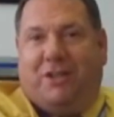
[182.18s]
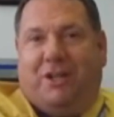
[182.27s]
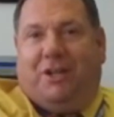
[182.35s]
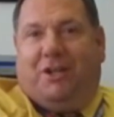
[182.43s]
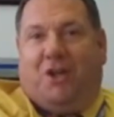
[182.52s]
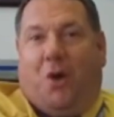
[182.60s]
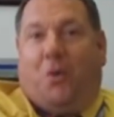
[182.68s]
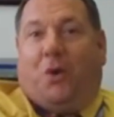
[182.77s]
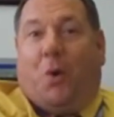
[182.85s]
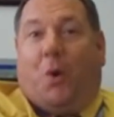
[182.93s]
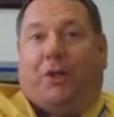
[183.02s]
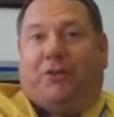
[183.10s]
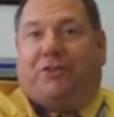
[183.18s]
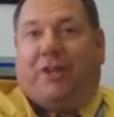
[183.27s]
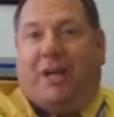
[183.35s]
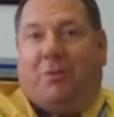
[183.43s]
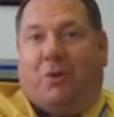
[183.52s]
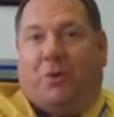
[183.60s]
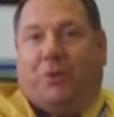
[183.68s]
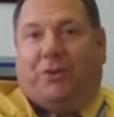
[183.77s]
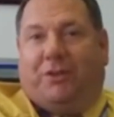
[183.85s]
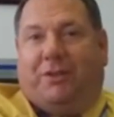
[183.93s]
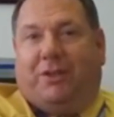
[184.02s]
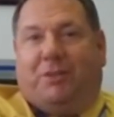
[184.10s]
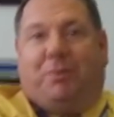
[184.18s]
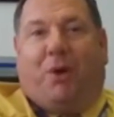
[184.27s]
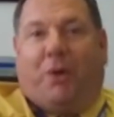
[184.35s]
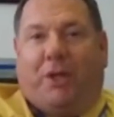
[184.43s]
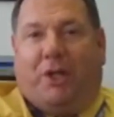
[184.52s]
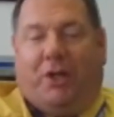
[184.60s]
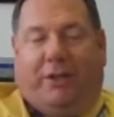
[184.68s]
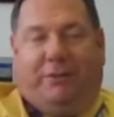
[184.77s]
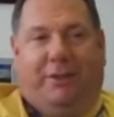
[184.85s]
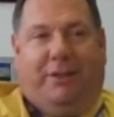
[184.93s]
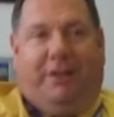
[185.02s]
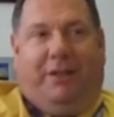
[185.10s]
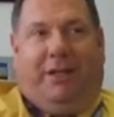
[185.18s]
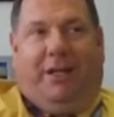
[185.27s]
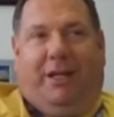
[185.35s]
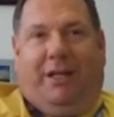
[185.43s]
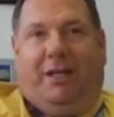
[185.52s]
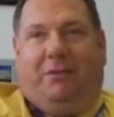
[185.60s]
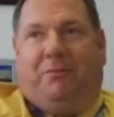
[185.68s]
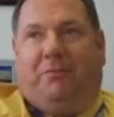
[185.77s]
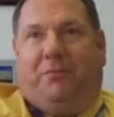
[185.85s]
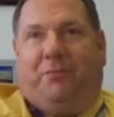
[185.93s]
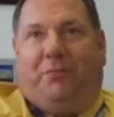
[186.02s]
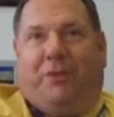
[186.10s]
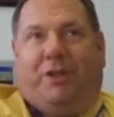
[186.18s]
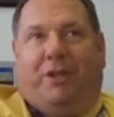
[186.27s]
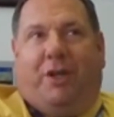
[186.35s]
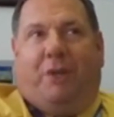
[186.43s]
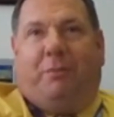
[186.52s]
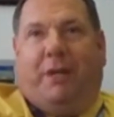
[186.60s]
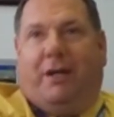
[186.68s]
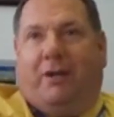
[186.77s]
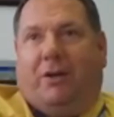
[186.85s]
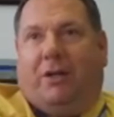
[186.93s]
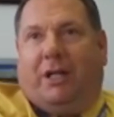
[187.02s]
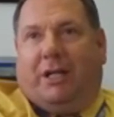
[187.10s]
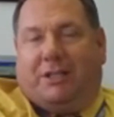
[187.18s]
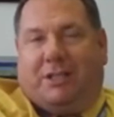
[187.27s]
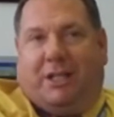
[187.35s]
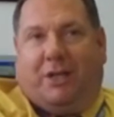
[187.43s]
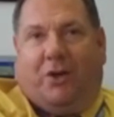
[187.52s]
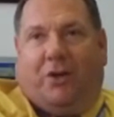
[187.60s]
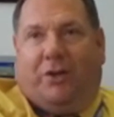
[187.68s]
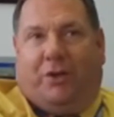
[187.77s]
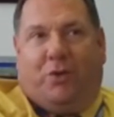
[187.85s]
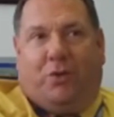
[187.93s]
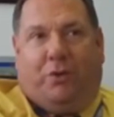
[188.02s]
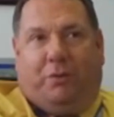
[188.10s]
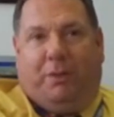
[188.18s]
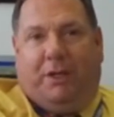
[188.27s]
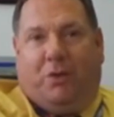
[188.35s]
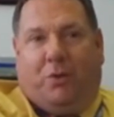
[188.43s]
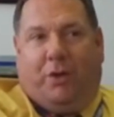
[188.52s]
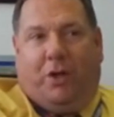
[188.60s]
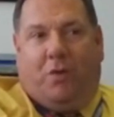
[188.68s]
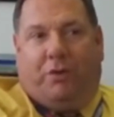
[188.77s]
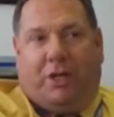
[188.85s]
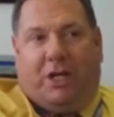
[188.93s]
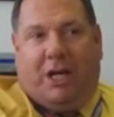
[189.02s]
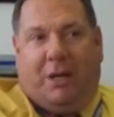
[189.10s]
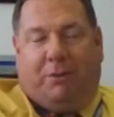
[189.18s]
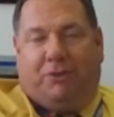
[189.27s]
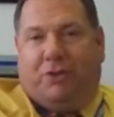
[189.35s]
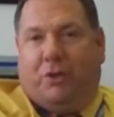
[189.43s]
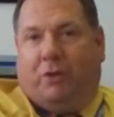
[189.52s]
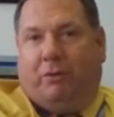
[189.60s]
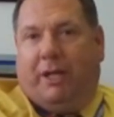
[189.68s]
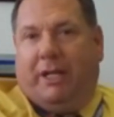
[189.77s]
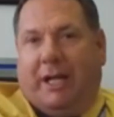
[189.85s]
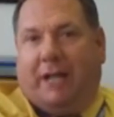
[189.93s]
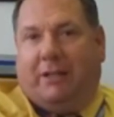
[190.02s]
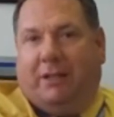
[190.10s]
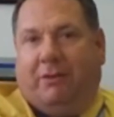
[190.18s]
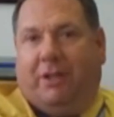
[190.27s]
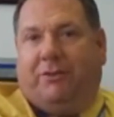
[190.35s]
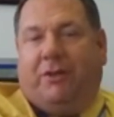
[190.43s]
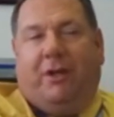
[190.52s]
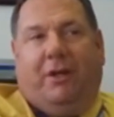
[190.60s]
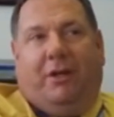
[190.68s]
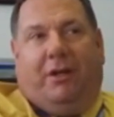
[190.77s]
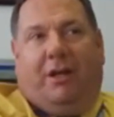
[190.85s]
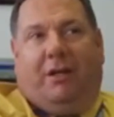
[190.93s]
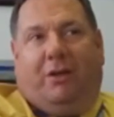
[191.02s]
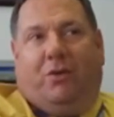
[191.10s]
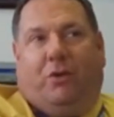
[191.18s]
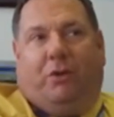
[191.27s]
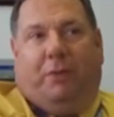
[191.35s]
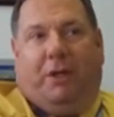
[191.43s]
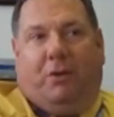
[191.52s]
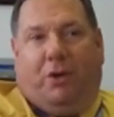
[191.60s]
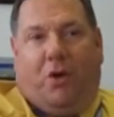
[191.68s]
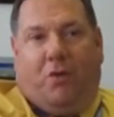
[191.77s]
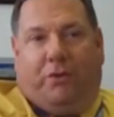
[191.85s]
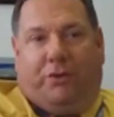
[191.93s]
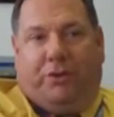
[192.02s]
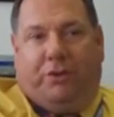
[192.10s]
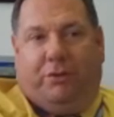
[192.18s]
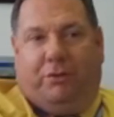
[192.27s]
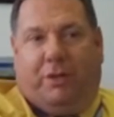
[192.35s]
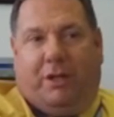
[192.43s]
is, you know, we're going to state, we're going to Bowling Green, and the young men are, like I said earlier, they're going to be going over to Hopkins doing reading activities, and they're going to be going over to